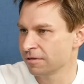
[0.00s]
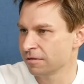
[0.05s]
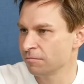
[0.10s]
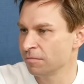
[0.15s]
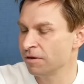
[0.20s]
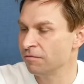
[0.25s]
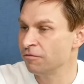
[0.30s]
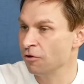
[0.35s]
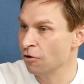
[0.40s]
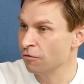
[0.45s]
But
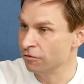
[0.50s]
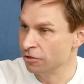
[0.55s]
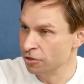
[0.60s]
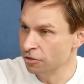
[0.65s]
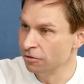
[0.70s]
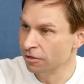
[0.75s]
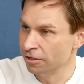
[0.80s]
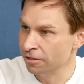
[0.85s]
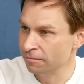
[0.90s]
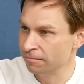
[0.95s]
if you
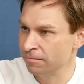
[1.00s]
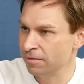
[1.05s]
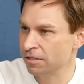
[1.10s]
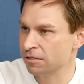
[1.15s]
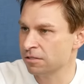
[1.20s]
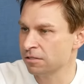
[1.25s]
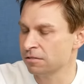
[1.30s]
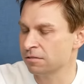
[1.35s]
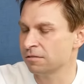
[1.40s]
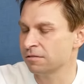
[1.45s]
overdo it,
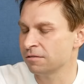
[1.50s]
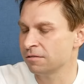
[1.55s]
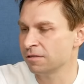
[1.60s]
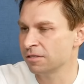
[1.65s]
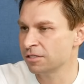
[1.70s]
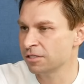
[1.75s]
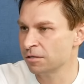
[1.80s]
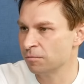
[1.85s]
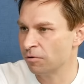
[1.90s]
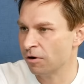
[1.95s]
this is
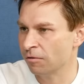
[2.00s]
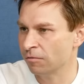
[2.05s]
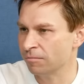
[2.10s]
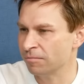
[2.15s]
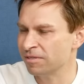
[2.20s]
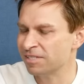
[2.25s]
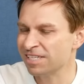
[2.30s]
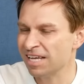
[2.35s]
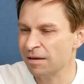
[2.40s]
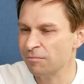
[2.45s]
the problem.
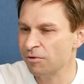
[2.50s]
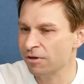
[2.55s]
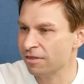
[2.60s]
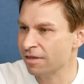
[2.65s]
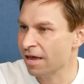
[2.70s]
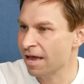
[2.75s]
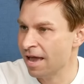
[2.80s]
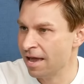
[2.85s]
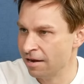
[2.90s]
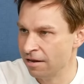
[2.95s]
Same with
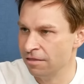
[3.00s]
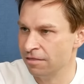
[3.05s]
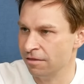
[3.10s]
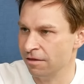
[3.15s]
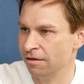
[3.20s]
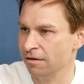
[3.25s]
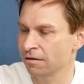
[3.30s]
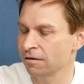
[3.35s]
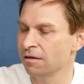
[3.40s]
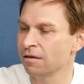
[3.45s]

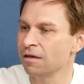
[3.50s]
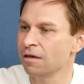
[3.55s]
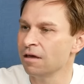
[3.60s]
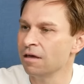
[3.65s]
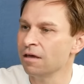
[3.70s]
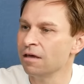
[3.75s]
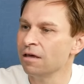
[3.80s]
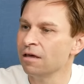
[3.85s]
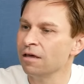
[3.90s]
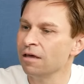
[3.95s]
anything.
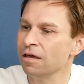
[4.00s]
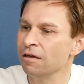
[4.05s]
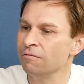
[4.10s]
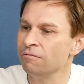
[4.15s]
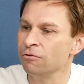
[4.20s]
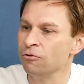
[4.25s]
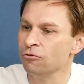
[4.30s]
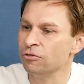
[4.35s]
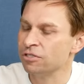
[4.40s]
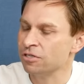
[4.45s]
If
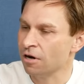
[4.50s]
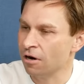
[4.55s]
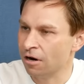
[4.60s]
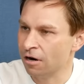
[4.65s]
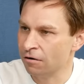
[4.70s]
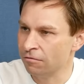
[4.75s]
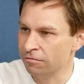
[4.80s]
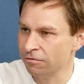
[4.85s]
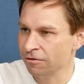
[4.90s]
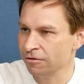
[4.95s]
you
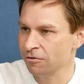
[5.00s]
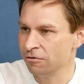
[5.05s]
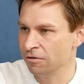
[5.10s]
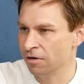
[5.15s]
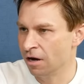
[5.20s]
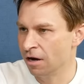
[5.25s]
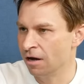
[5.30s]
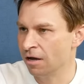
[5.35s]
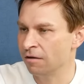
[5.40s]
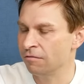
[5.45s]
starve, you
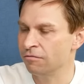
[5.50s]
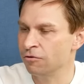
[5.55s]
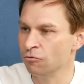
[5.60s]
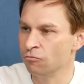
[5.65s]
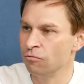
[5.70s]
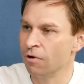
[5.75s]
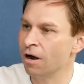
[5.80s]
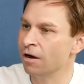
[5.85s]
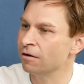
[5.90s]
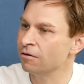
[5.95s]
die. If you
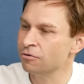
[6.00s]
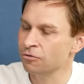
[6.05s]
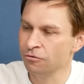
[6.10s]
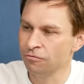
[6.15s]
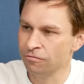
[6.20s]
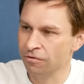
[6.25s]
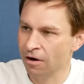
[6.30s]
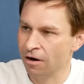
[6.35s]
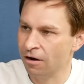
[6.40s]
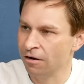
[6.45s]
run too
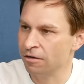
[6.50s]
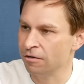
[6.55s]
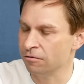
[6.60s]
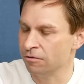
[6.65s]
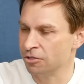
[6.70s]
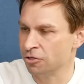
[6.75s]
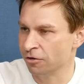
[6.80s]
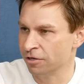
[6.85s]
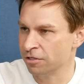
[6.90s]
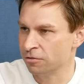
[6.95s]
far, your
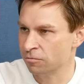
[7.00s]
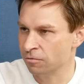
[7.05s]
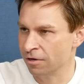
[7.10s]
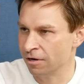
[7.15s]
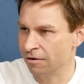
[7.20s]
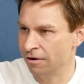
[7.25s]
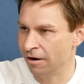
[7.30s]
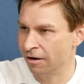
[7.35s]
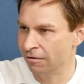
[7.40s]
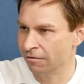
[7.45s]
joints
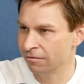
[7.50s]
wear out.